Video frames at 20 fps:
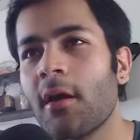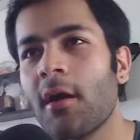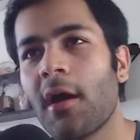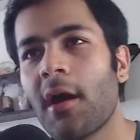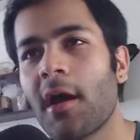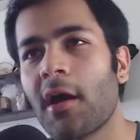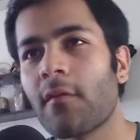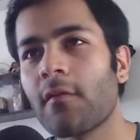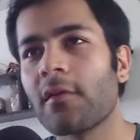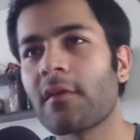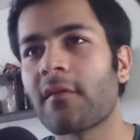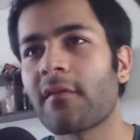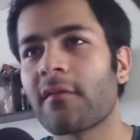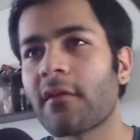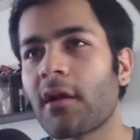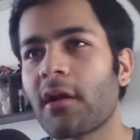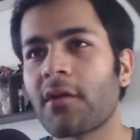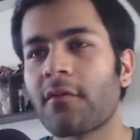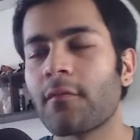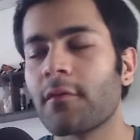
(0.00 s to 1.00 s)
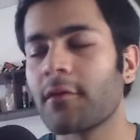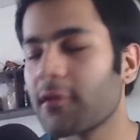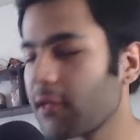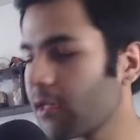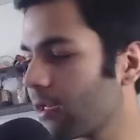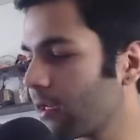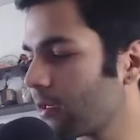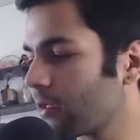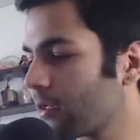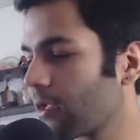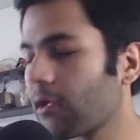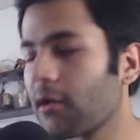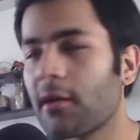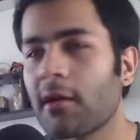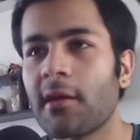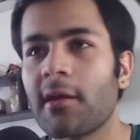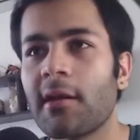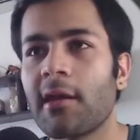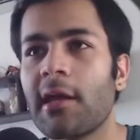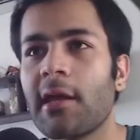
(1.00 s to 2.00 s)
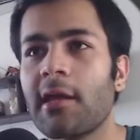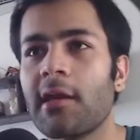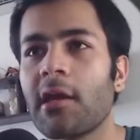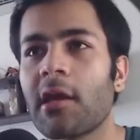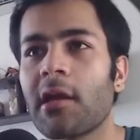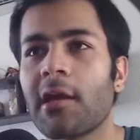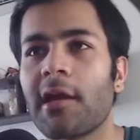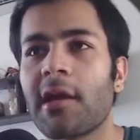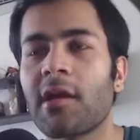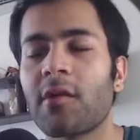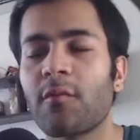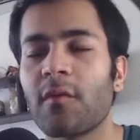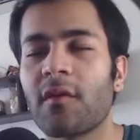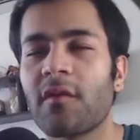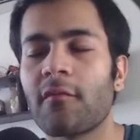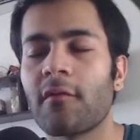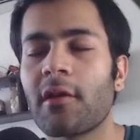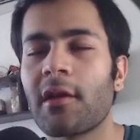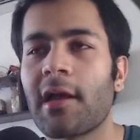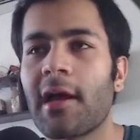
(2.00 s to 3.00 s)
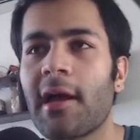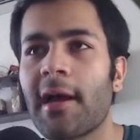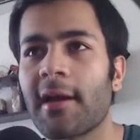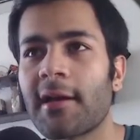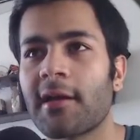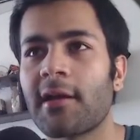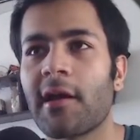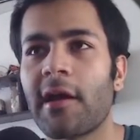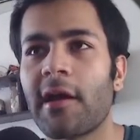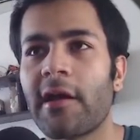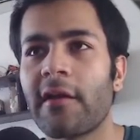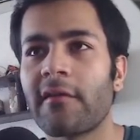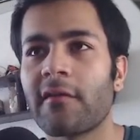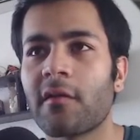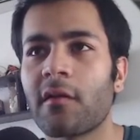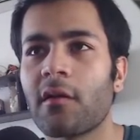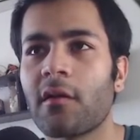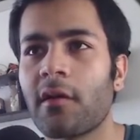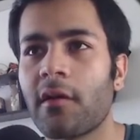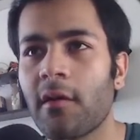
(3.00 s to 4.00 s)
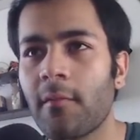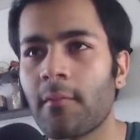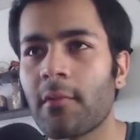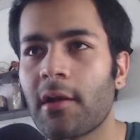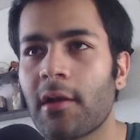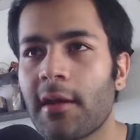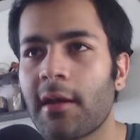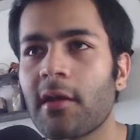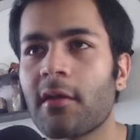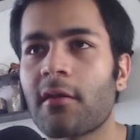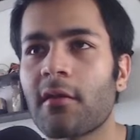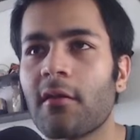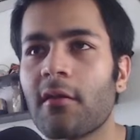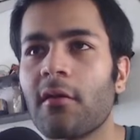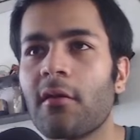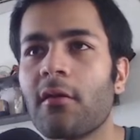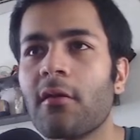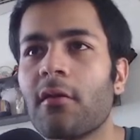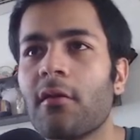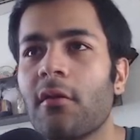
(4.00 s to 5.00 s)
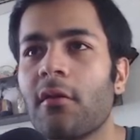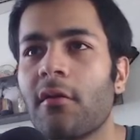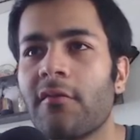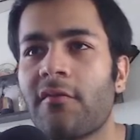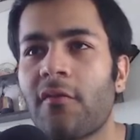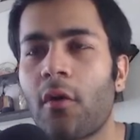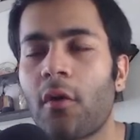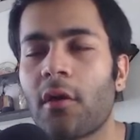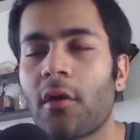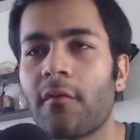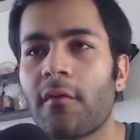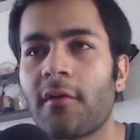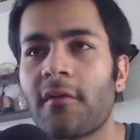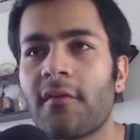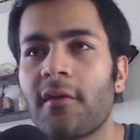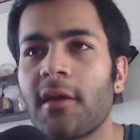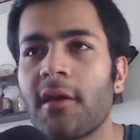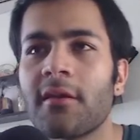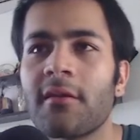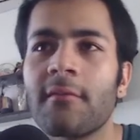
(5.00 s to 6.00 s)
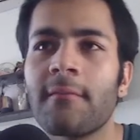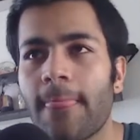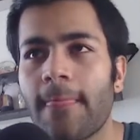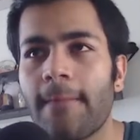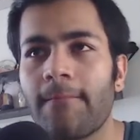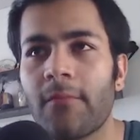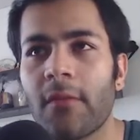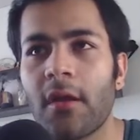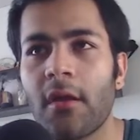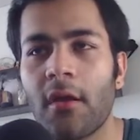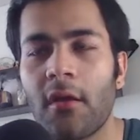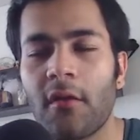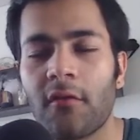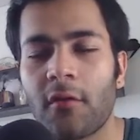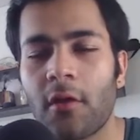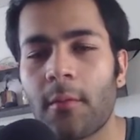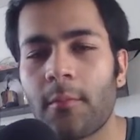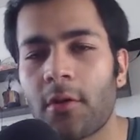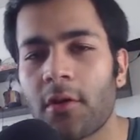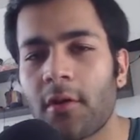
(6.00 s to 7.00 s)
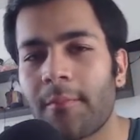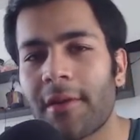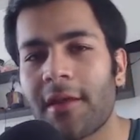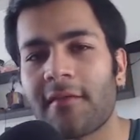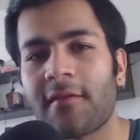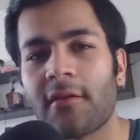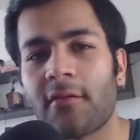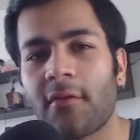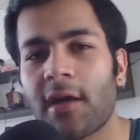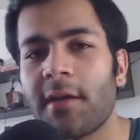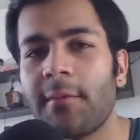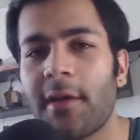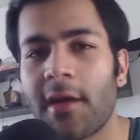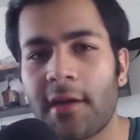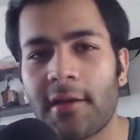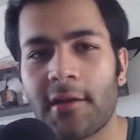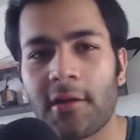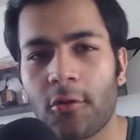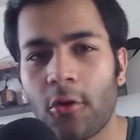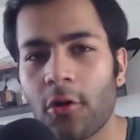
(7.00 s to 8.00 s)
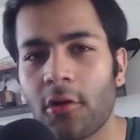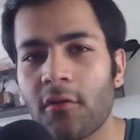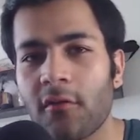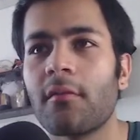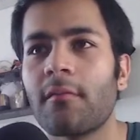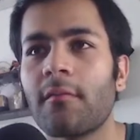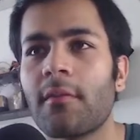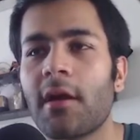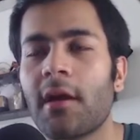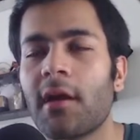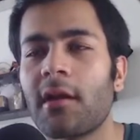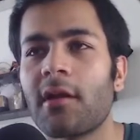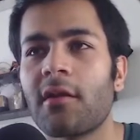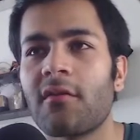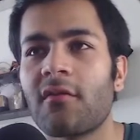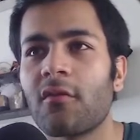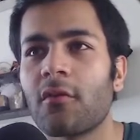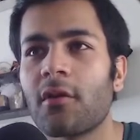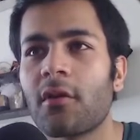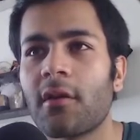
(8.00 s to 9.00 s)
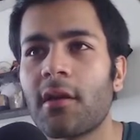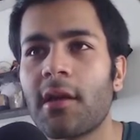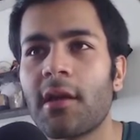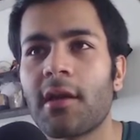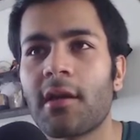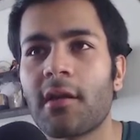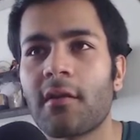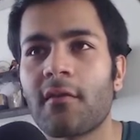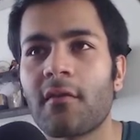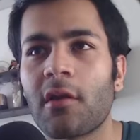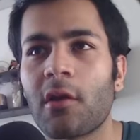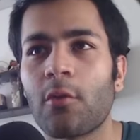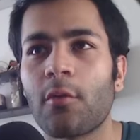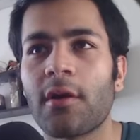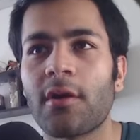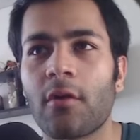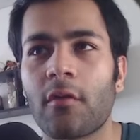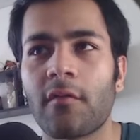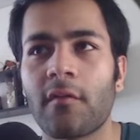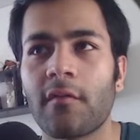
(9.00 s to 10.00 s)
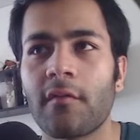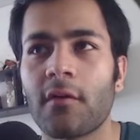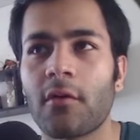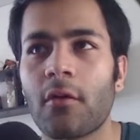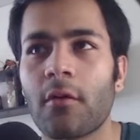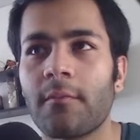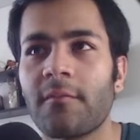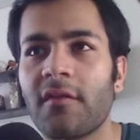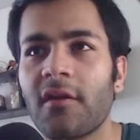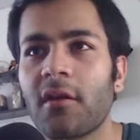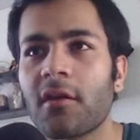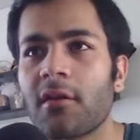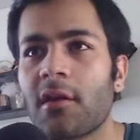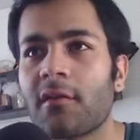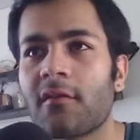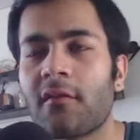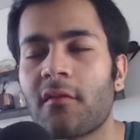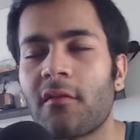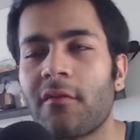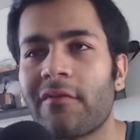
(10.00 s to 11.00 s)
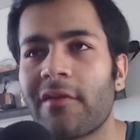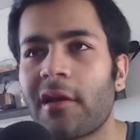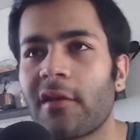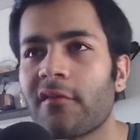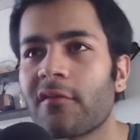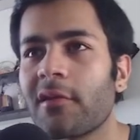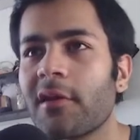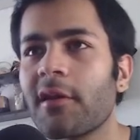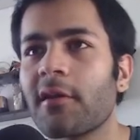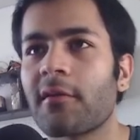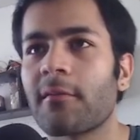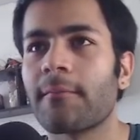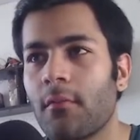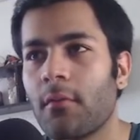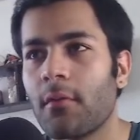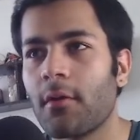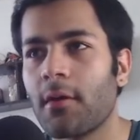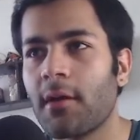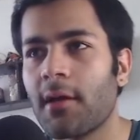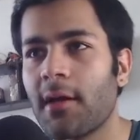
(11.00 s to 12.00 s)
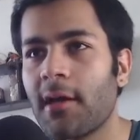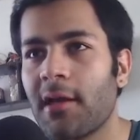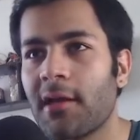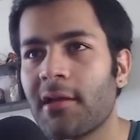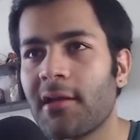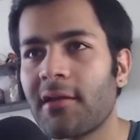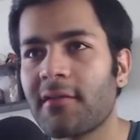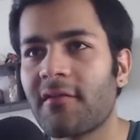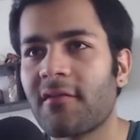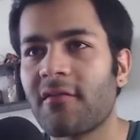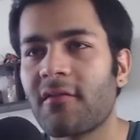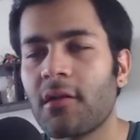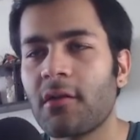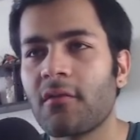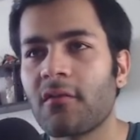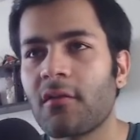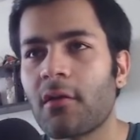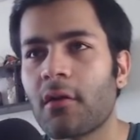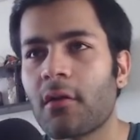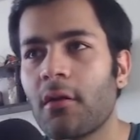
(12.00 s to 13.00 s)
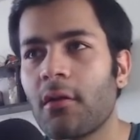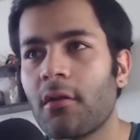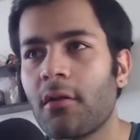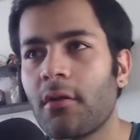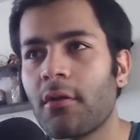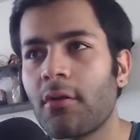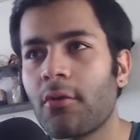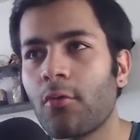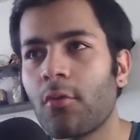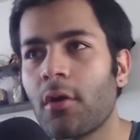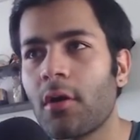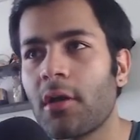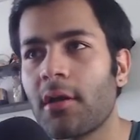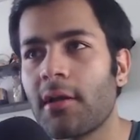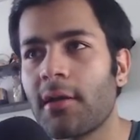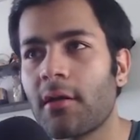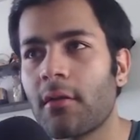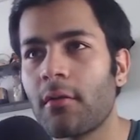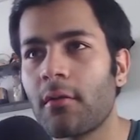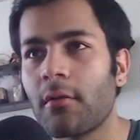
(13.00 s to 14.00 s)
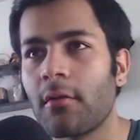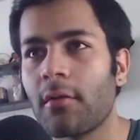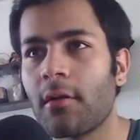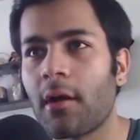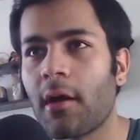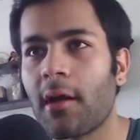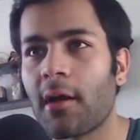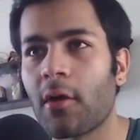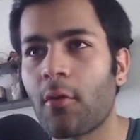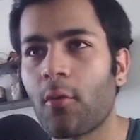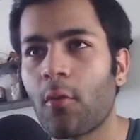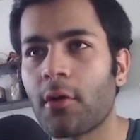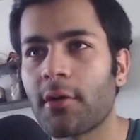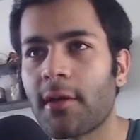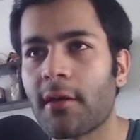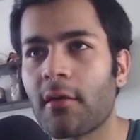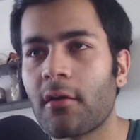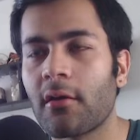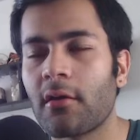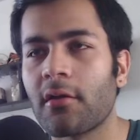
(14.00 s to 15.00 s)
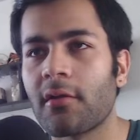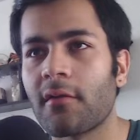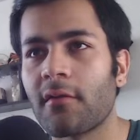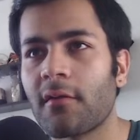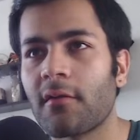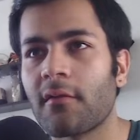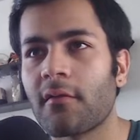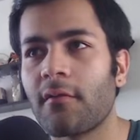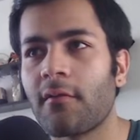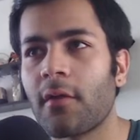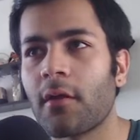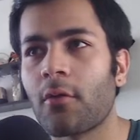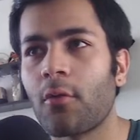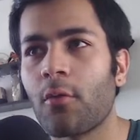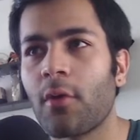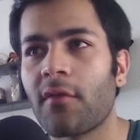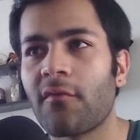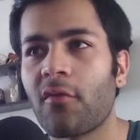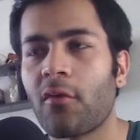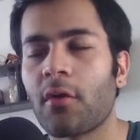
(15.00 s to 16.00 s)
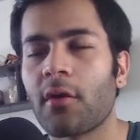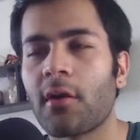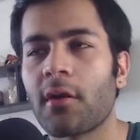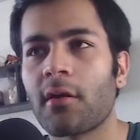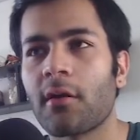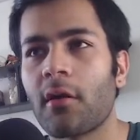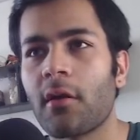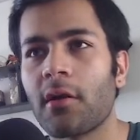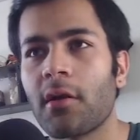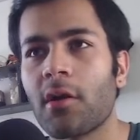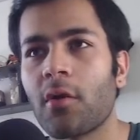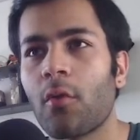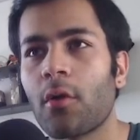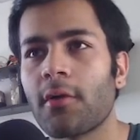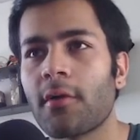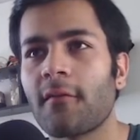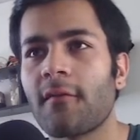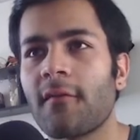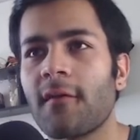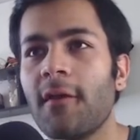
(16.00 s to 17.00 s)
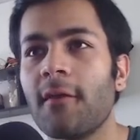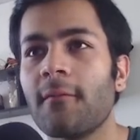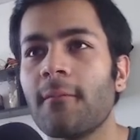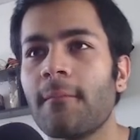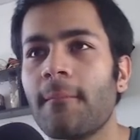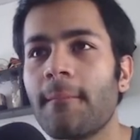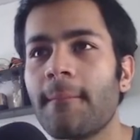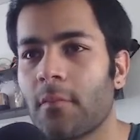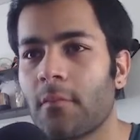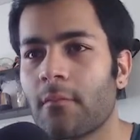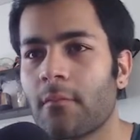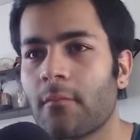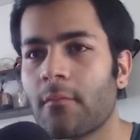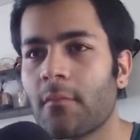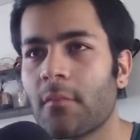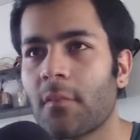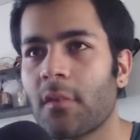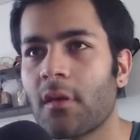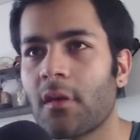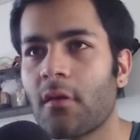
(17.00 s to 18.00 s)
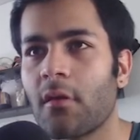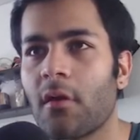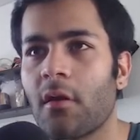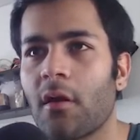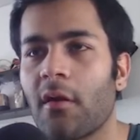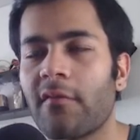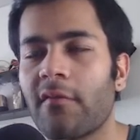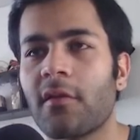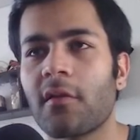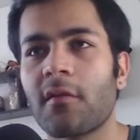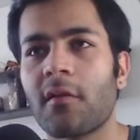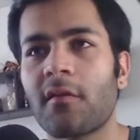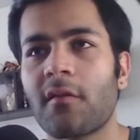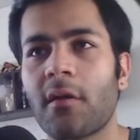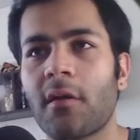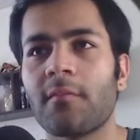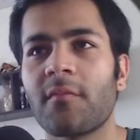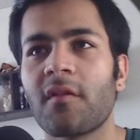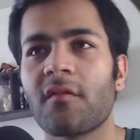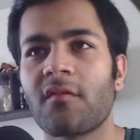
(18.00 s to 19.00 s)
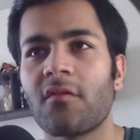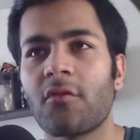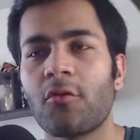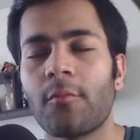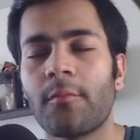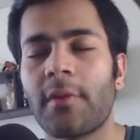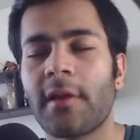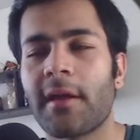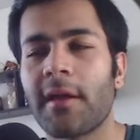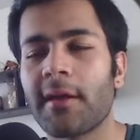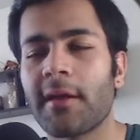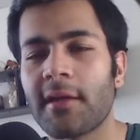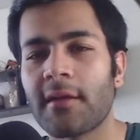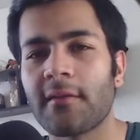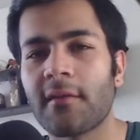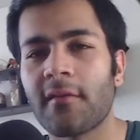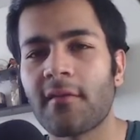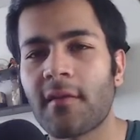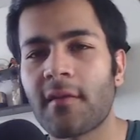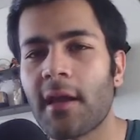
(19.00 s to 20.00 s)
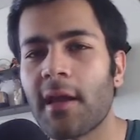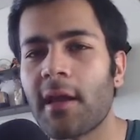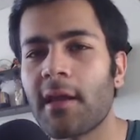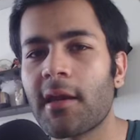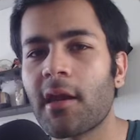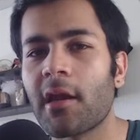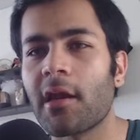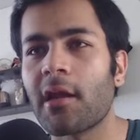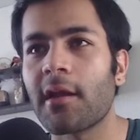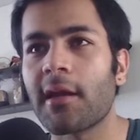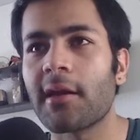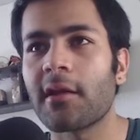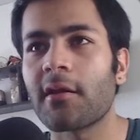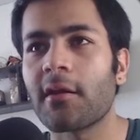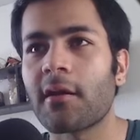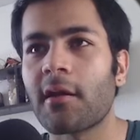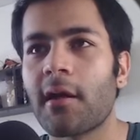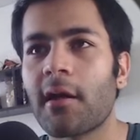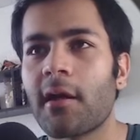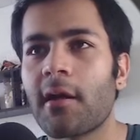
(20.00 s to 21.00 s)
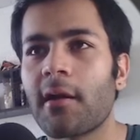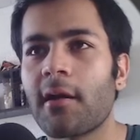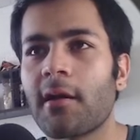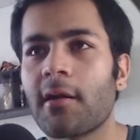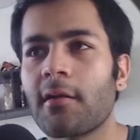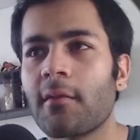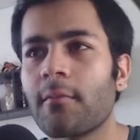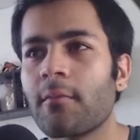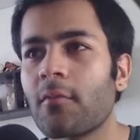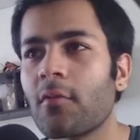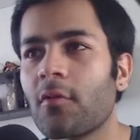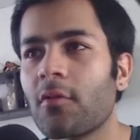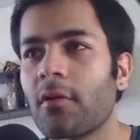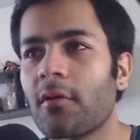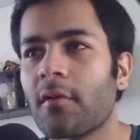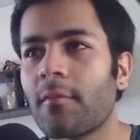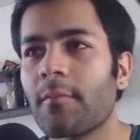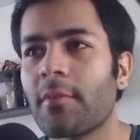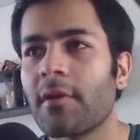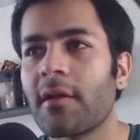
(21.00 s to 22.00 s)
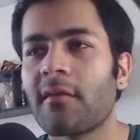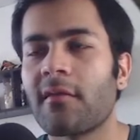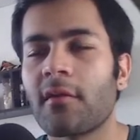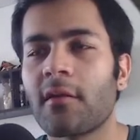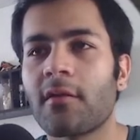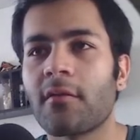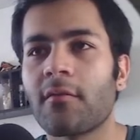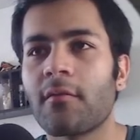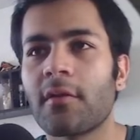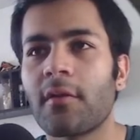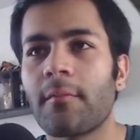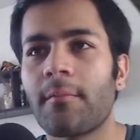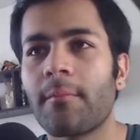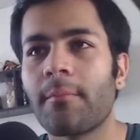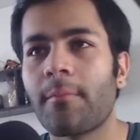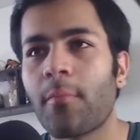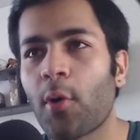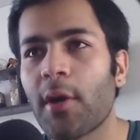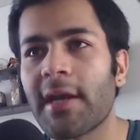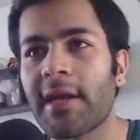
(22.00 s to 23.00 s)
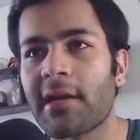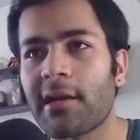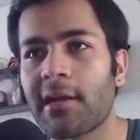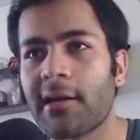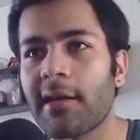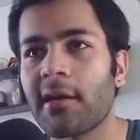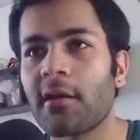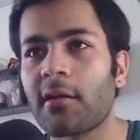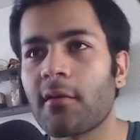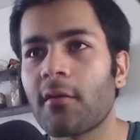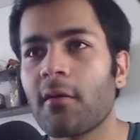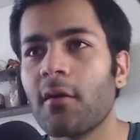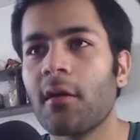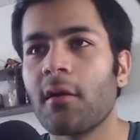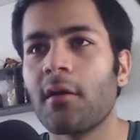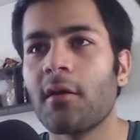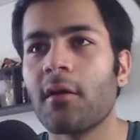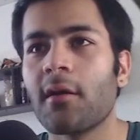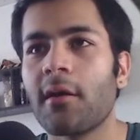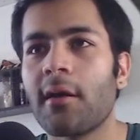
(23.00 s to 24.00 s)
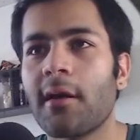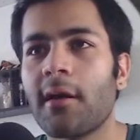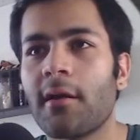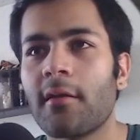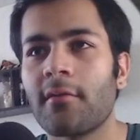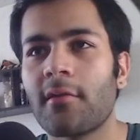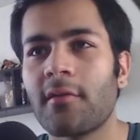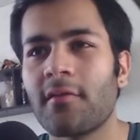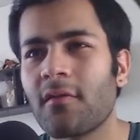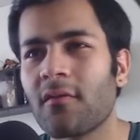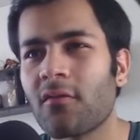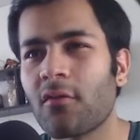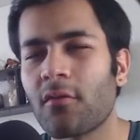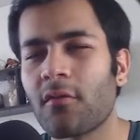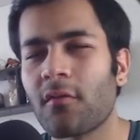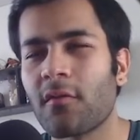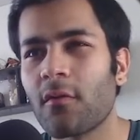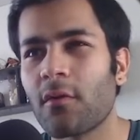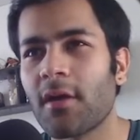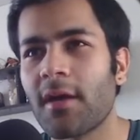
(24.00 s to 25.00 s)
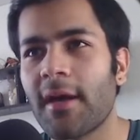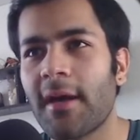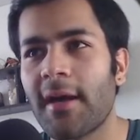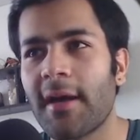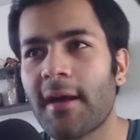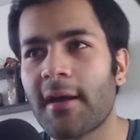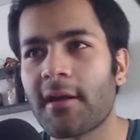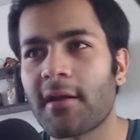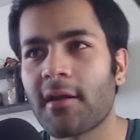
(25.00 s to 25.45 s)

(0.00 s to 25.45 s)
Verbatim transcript: I will start with creating an area light which will act as a rim light uh, for our scene. So I'm going to place it right behind the torch and it should create a silhouette of our object. That's the flashlight. And let's change the color to a little aquatic color since we are going for an underwater scene. After this, I'm just duplicating this area light and I'm going to replace it with a point light and this is just going to act